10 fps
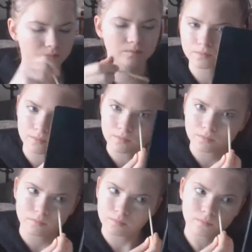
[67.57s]

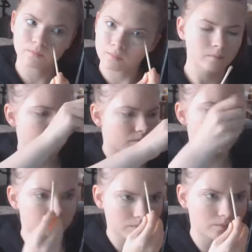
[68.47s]
coverage concealer
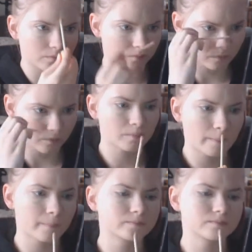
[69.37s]
from Essence in the
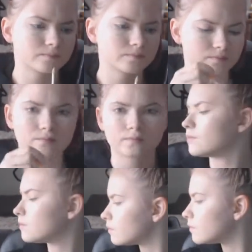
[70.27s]
color
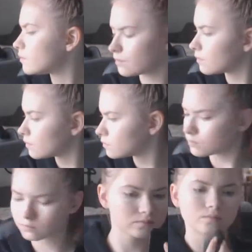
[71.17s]
10
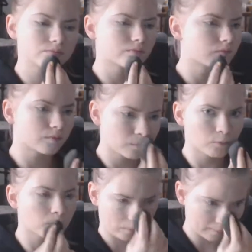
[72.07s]
Nude. This is not full
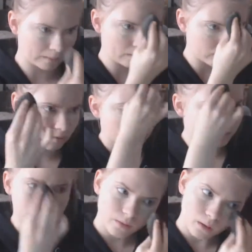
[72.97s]
coverage,
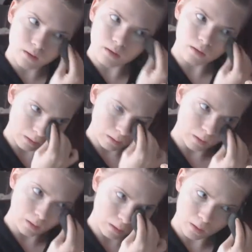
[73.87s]
but it's very
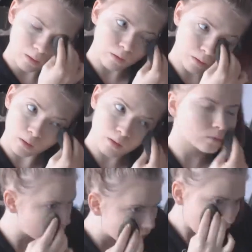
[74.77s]
highlighty for me at
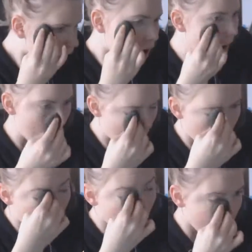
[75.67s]
least. So
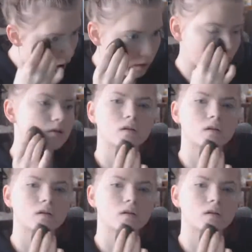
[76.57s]
I'm using this to